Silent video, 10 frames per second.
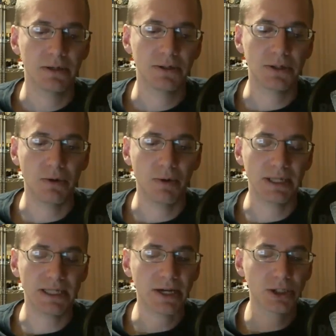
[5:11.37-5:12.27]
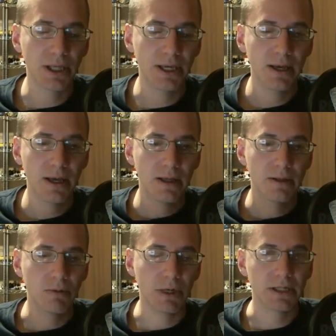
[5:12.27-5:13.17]
So when it's
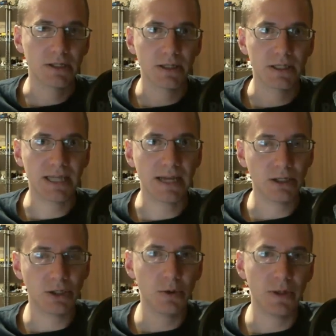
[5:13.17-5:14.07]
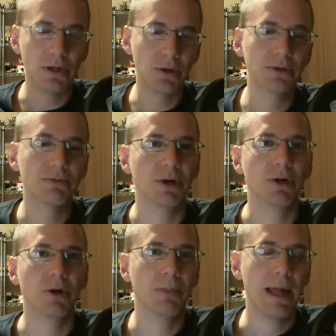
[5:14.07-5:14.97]
sent to the
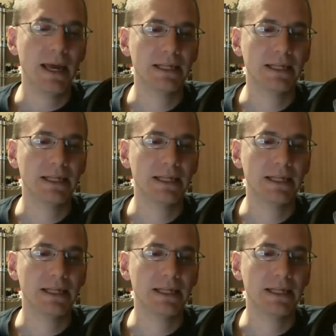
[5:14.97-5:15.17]
newsroom,